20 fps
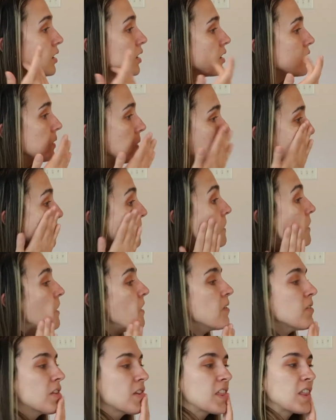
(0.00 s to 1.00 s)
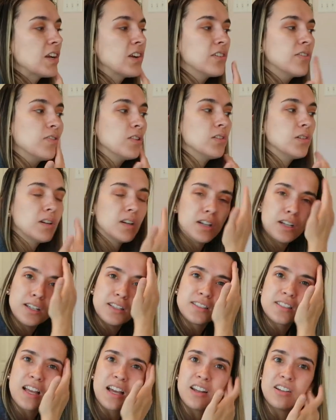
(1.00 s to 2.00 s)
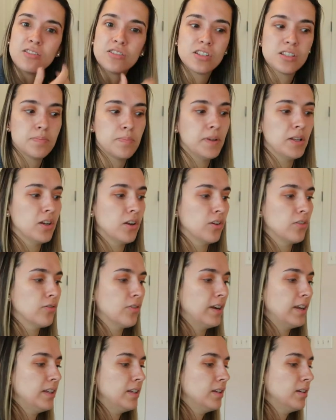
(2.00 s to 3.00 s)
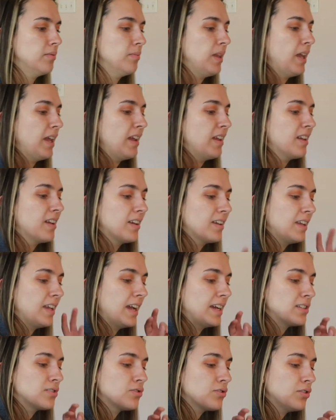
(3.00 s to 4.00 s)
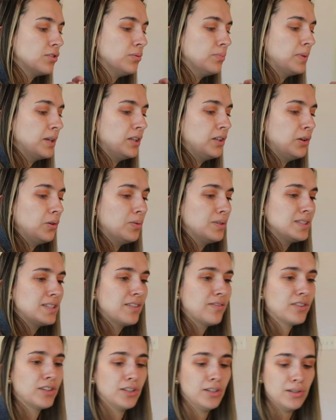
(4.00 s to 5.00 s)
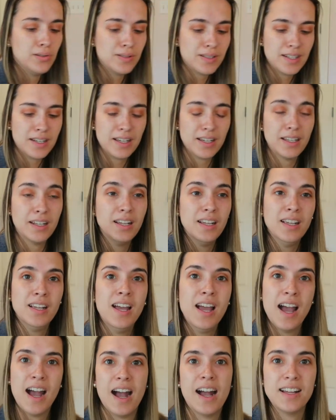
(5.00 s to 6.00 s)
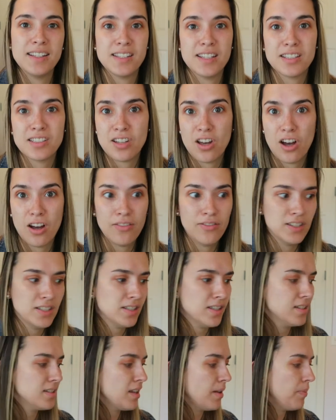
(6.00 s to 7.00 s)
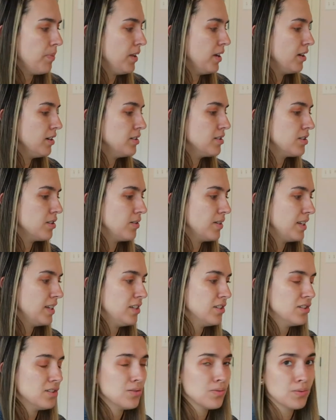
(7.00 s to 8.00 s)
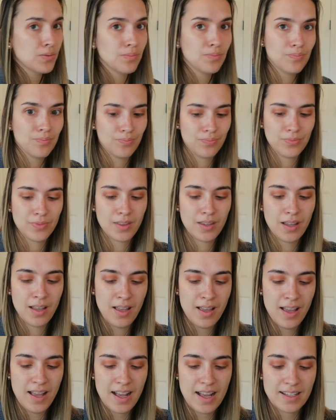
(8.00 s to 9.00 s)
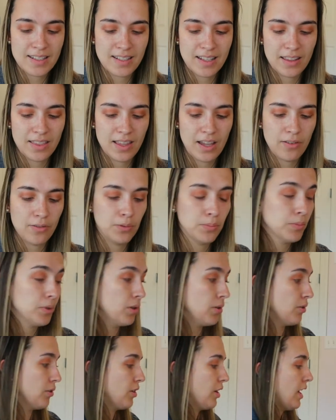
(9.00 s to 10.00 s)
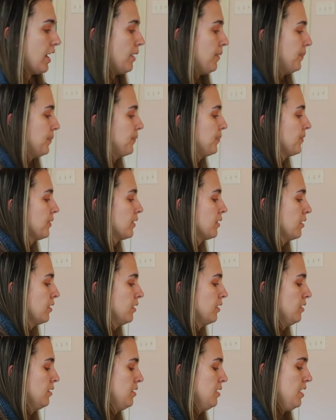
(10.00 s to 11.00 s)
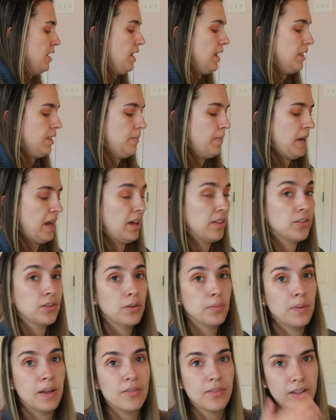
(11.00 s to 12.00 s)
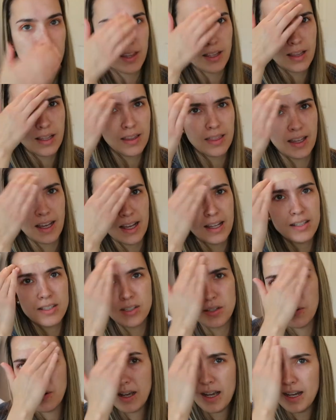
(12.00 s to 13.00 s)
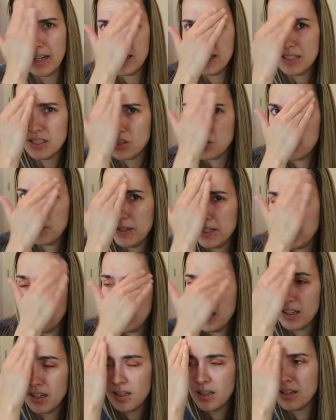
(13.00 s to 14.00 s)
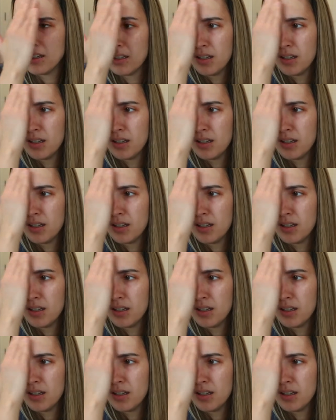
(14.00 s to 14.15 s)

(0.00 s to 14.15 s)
clean out the third floor. It's kind of just been our random like guest room, but no one's ever used it. Isaac's office is up there, so he just has let that room go to crap, and the bathroom, everything like that. So I need to be